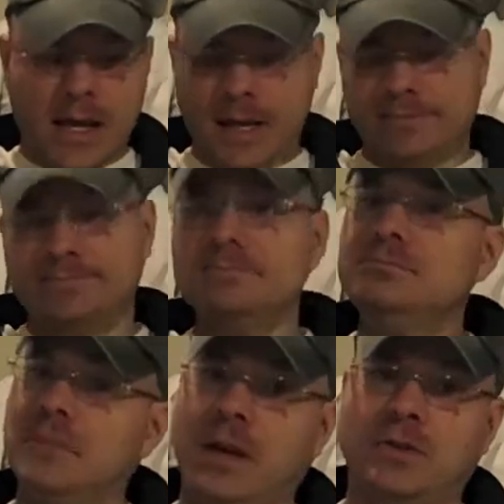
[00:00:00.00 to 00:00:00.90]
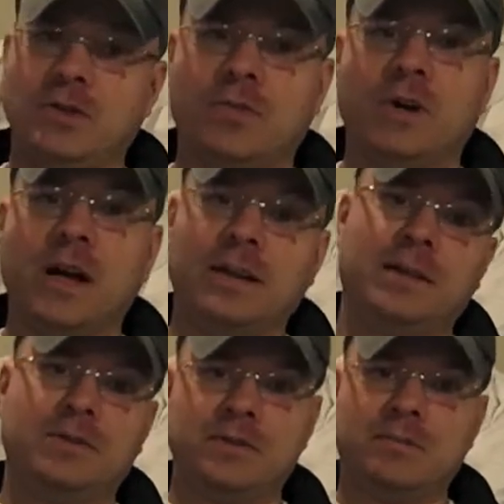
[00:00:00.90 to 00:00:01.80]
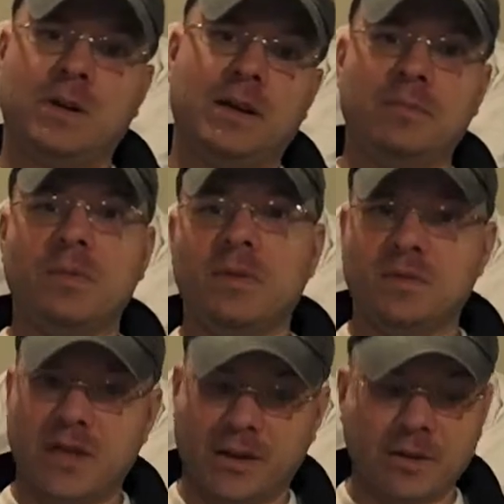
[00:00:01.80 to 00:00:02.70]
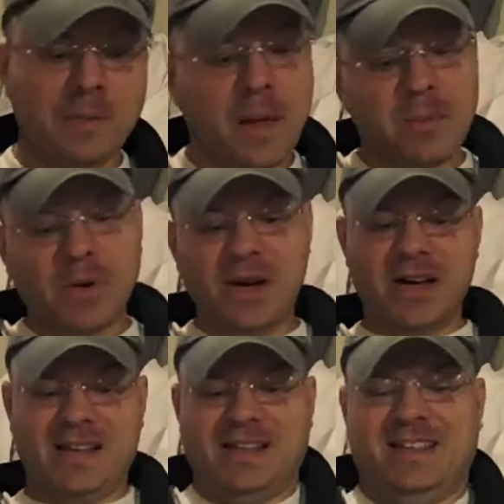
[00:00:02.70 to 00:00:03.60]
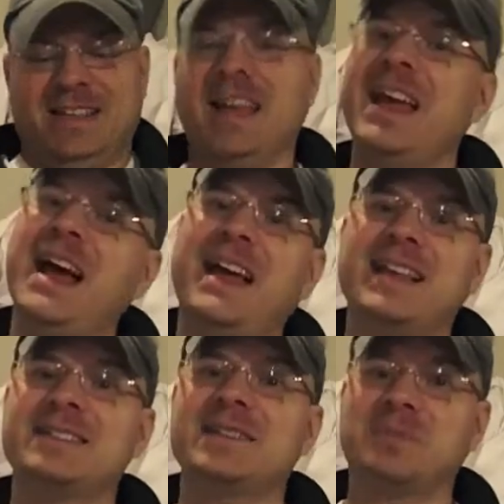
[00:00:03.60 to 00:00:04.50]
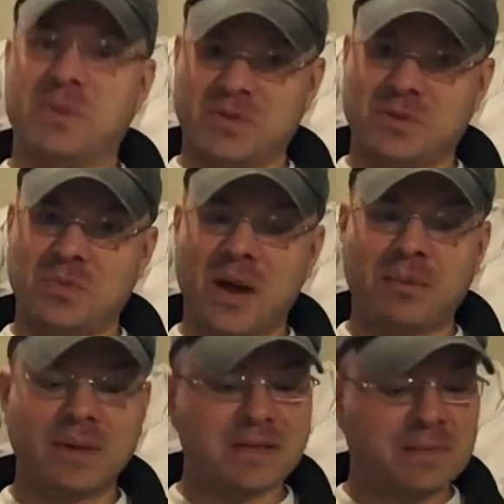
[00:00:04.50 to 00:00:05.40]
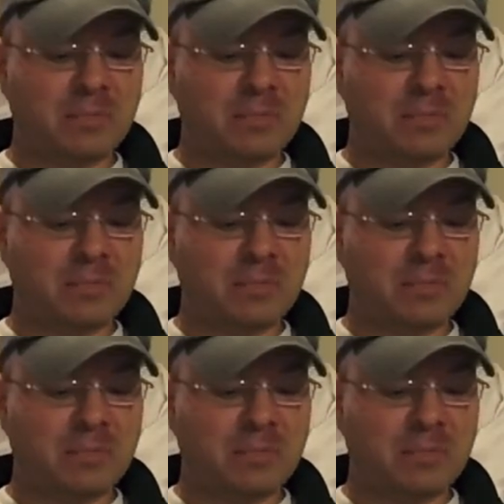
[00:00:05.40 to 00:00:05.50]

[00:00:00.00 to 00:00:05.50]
And I also forgot it was in my cellar, but I guess that's a personal problem, isn't it?